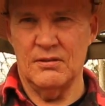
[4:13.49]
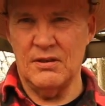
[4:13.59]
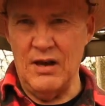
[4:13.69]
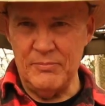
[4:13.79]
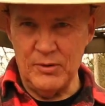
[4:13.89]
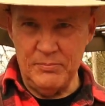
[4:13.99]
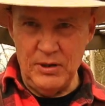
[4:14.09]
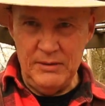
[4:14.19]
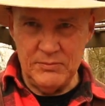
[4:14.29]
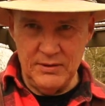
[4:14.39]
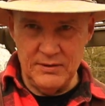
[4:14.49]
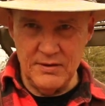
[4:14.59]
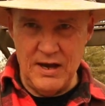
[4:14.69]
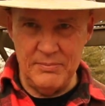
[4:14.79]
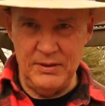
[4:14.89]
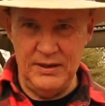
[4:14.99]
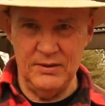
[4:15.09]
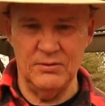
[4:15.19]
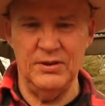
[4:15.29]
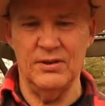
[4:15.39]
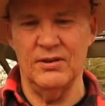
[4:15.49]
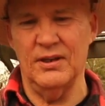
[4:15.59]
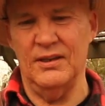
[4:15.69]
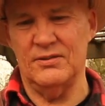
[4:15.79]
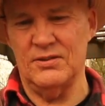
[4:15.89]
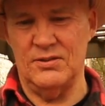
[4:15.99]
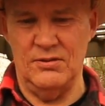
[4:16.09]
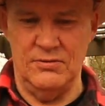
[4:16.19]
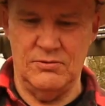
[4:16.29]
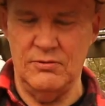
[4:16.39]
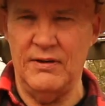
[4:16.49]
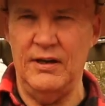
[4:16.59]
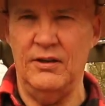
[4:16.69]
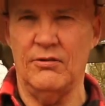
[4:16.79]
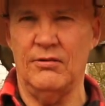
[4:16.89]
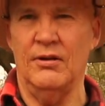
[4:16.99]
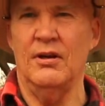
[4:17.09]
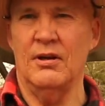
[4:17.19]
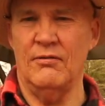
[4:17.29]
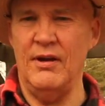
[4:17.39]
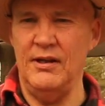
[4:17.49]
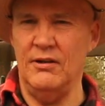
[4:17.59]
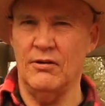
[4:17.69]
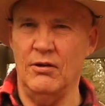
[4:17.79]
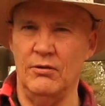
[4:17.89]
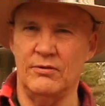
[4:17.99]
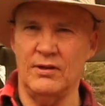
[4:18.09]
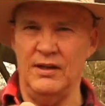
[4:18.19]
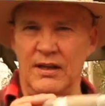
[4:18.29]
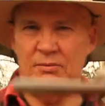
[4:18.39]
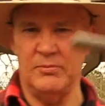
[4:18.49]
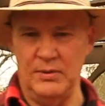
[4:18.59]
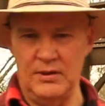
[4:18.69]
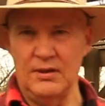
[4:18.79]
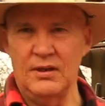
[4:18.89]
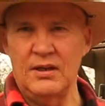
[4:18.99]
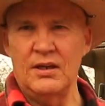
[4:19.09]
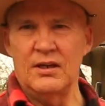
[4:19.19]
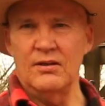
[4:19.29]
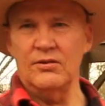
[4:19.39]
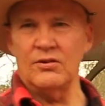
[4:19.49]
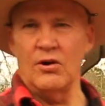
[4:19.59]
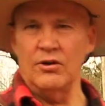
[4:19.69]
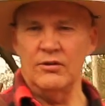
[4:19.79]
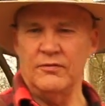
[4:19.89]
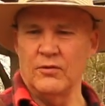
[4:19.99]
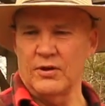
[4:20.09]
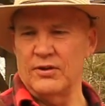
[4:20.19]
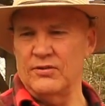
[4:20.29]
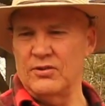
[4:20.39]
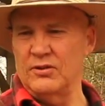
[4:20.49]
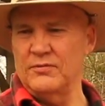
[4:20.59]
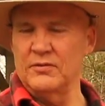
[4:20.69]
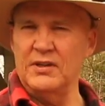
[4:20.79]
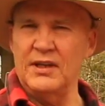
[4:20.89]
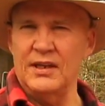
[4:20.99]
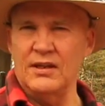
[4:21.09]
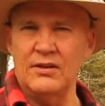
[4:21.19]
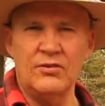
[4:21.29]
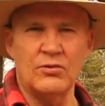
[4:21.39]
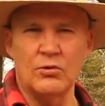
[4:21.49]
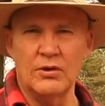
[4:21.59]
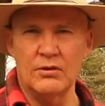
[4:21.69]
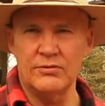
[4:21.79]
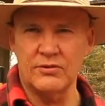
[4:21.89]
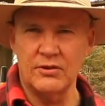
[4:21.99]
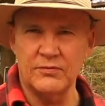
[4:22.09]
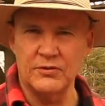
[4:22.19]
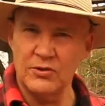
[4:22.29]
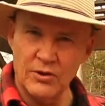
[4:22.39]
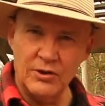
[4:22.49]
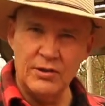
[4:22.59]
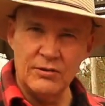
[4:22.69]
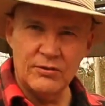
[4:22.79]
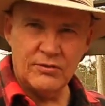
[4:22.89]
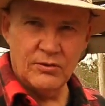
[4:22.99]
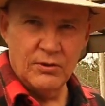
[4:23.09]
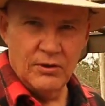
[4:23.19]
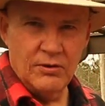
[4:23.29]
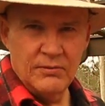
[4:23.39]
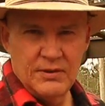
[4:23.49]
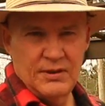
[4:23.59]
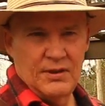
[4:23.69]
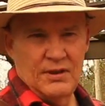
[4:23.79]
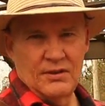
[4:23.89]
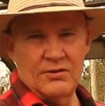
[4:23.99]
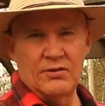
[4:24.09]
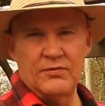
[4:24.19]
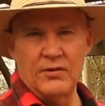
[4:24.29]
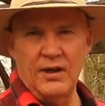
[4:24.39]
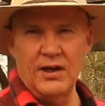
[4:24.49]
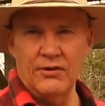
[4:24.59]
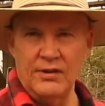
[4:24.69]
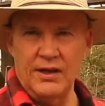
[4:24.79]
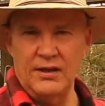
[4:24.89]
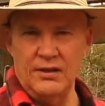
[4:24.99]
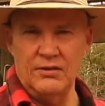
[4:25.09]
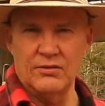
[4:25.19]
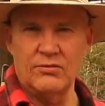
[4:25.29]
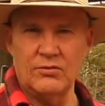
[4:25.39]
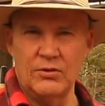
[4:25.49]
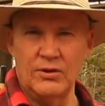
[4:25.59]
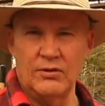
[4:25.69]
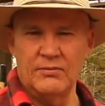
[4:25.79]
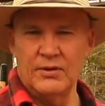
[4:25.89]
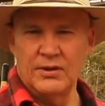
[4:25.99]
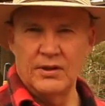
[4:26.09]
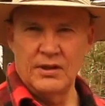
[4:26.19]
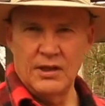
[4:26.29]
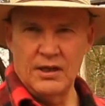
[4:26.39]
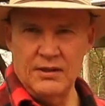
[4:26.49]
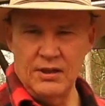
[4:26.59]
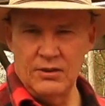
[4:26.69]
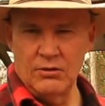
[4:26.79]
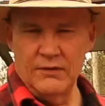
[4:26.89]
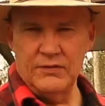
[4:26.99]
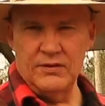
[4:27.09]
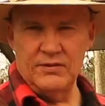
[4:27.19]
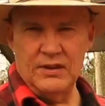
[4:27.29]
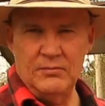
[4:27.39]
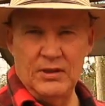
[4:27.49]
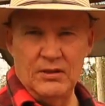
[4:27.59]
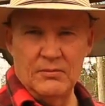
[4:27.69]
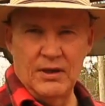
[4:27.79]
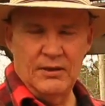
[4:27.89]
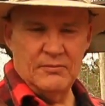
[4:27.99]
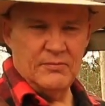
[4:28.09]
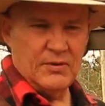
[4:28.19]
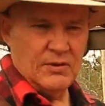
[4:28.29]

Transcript: copper pipe to the top handle here, and I just used 2 radiator hose clamps. But this garden fork is good for digging in the soil. It's good for turning your soil. It's good for aerating your soil. I think you often see me in my